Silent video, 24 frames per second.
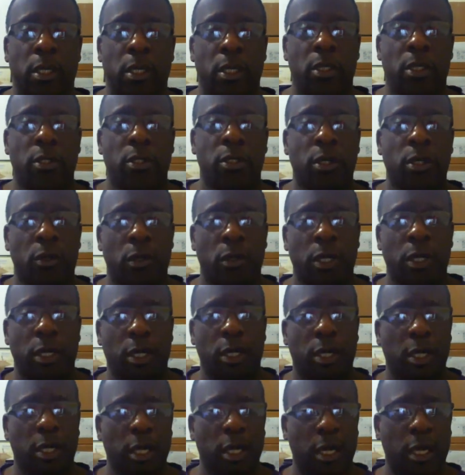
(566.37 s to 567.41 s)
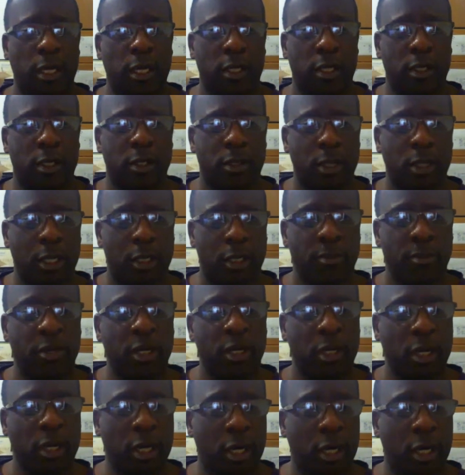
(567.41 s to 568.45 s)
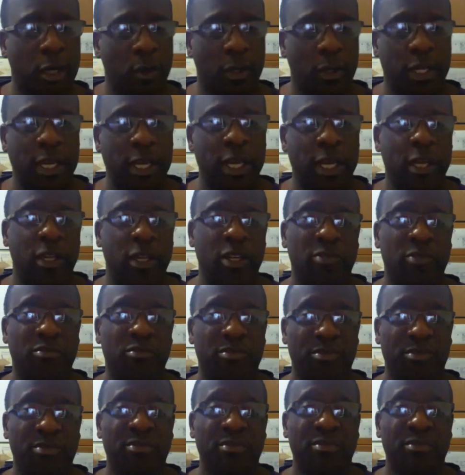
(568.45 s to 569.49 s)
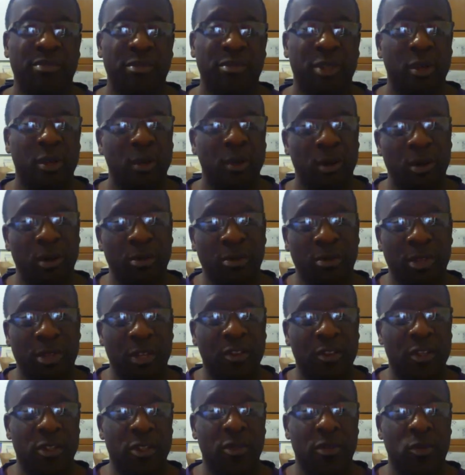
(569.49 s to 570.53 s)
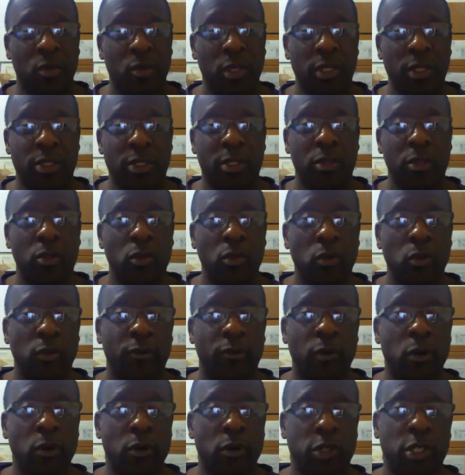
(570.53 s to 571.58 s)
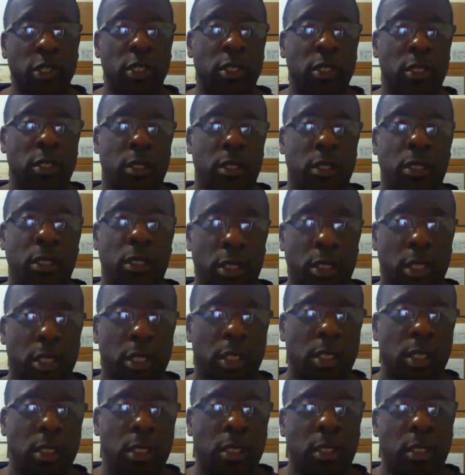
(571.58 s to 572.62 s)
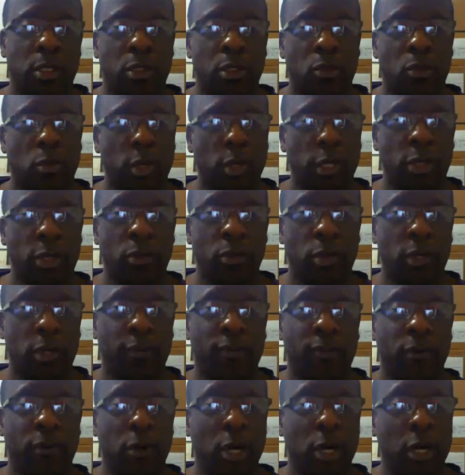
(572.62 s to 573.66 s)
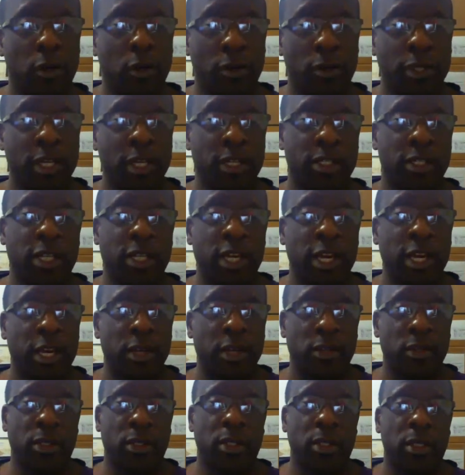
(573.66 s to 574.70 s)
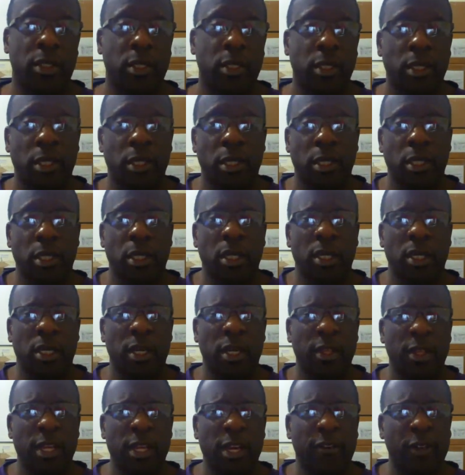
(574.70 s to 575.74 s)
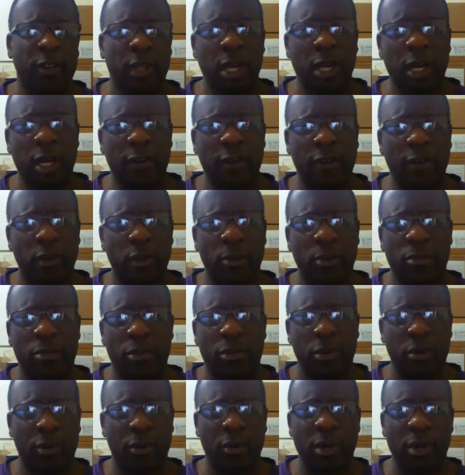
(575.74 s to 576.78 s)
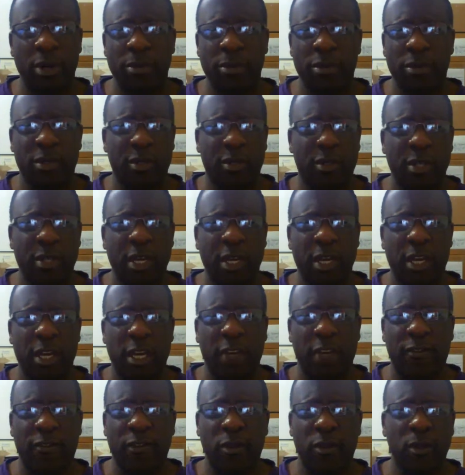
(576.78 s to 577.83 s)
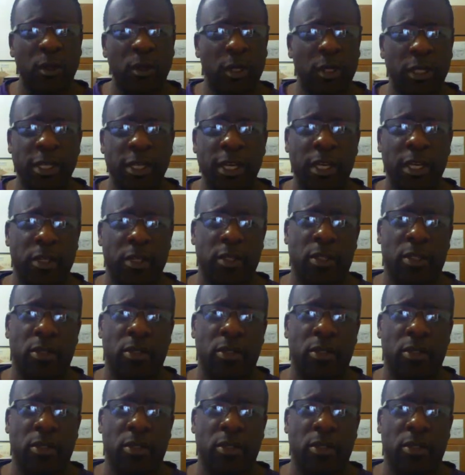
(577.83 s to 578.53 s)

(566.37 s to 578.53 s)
So I talked about AutoCAD. They just released a new version, 2024. Autodesk has. Now they have a lot of other programs that I haven't looked at